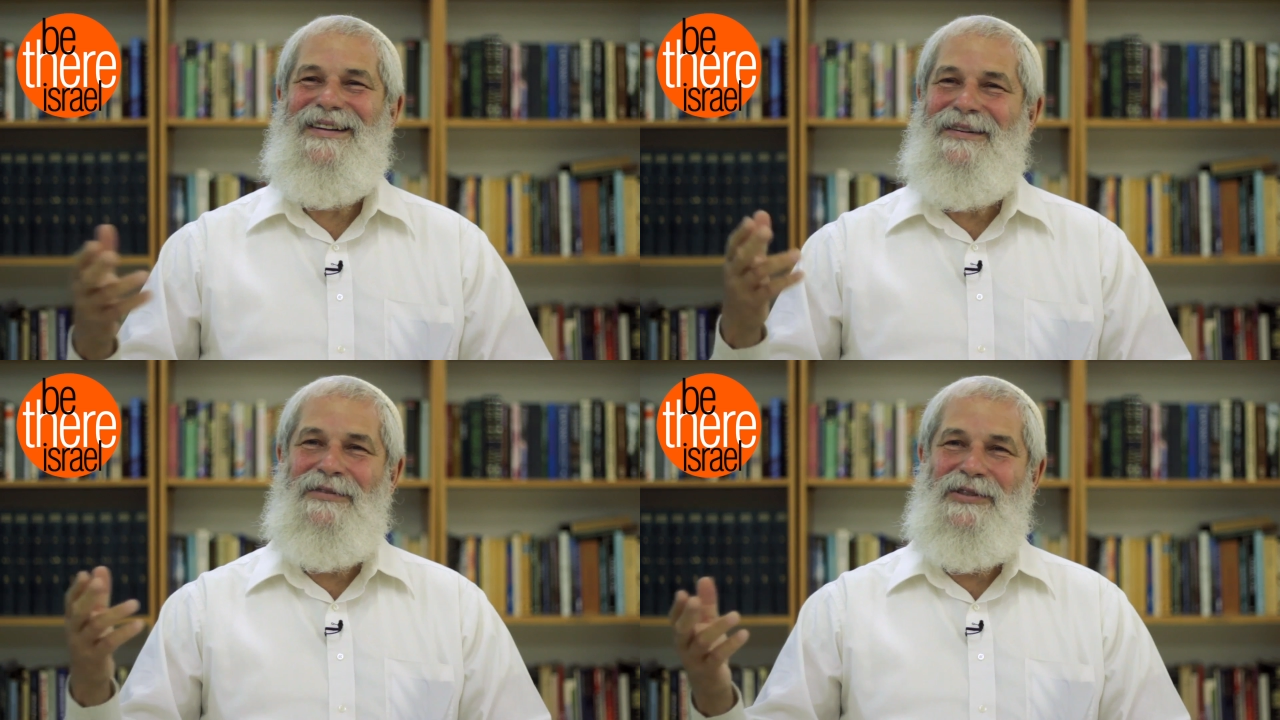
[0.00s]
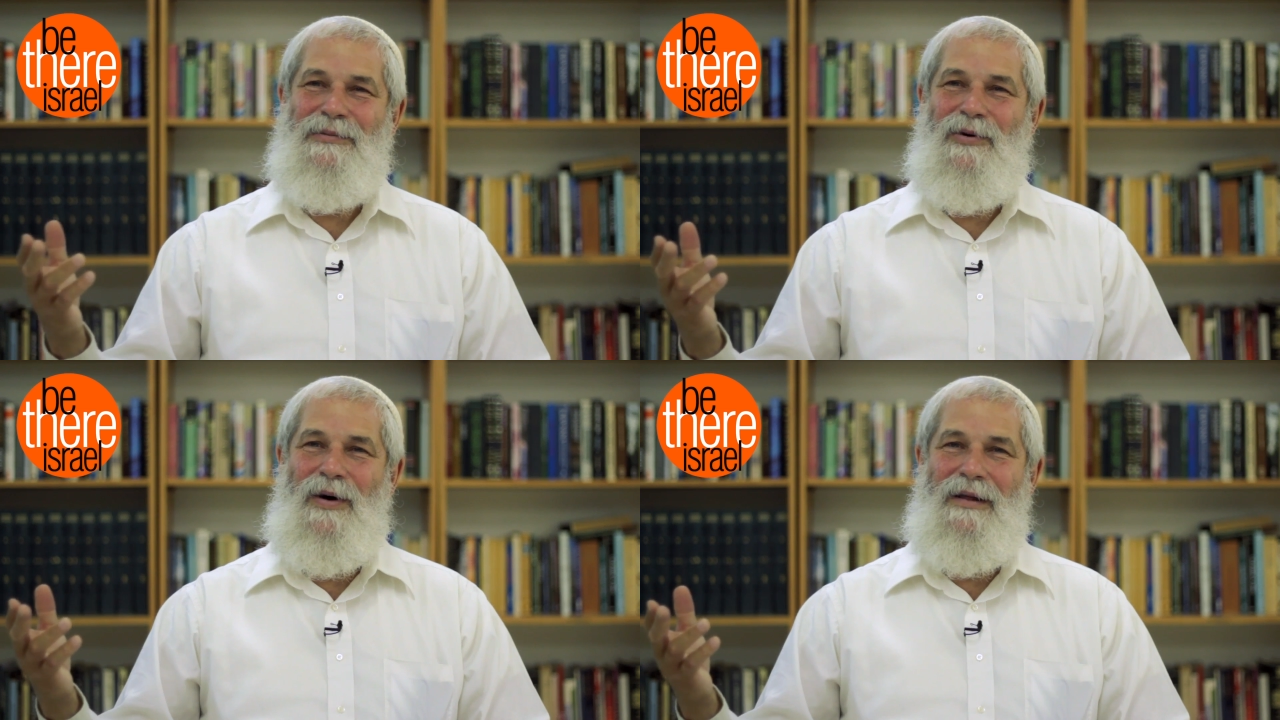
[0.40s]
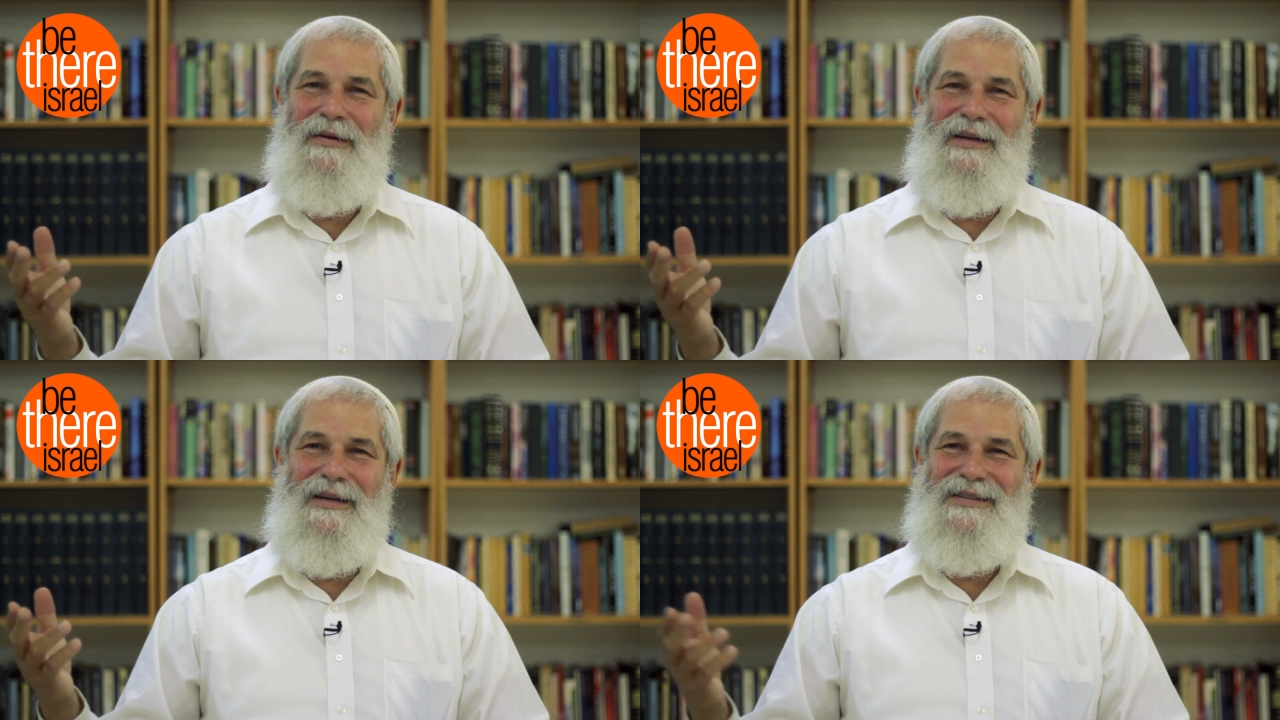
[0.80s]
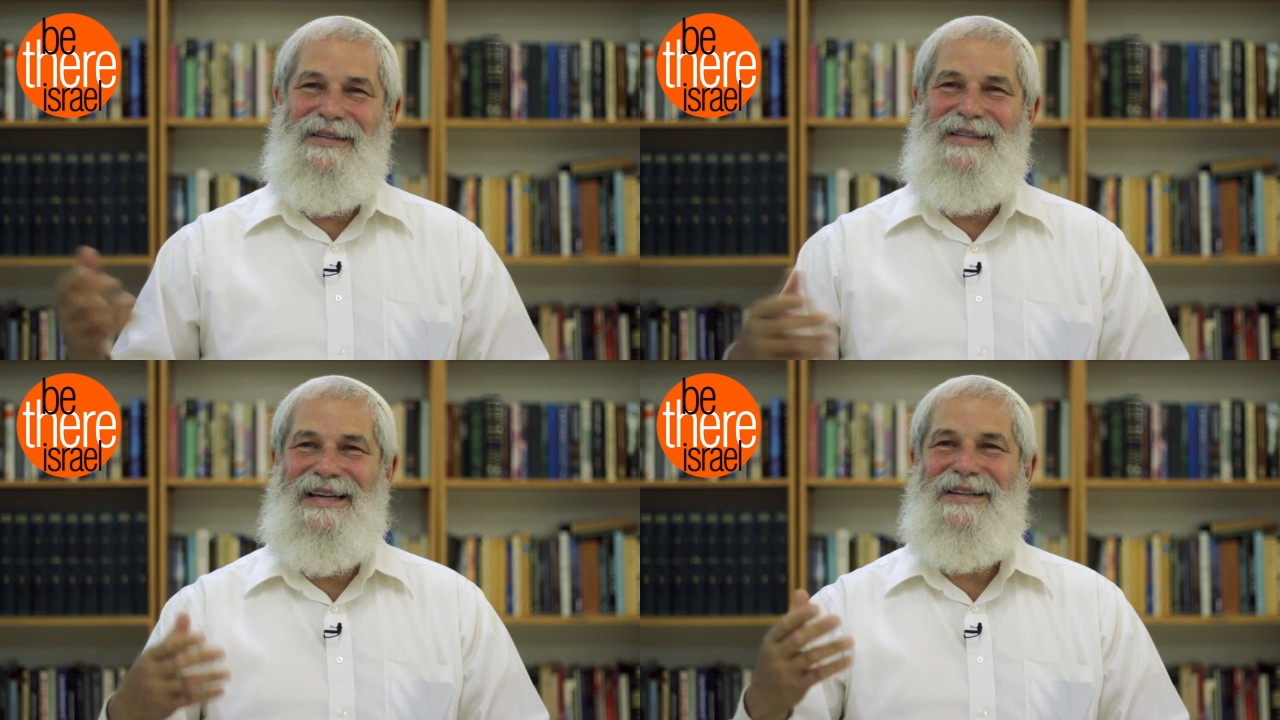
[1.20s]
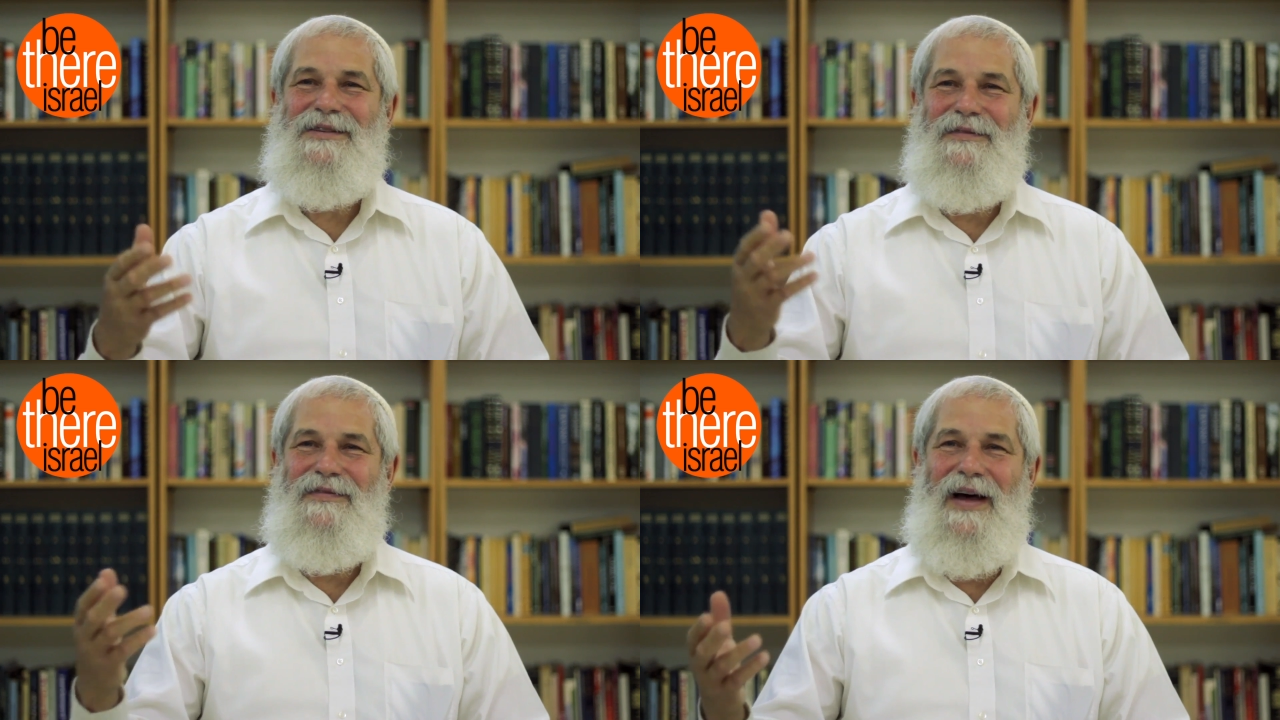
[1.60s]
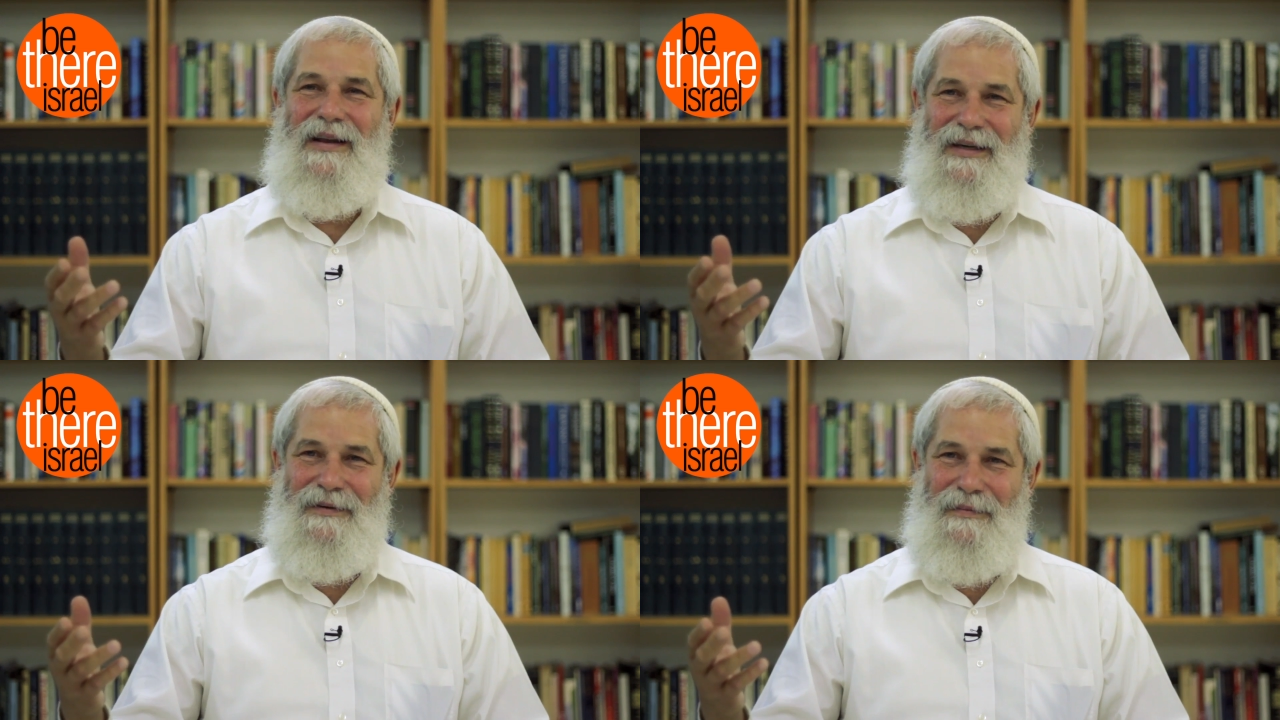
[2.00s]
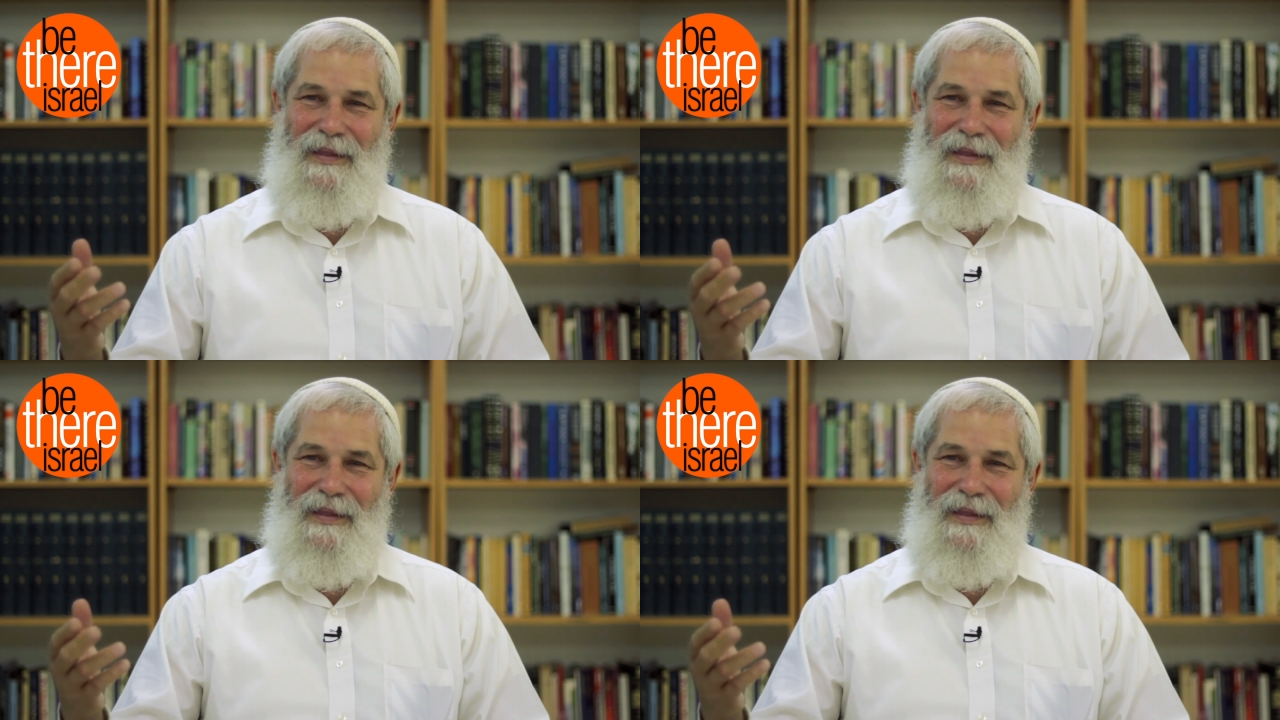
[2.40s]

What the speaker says: leadership quality is a sense of folly?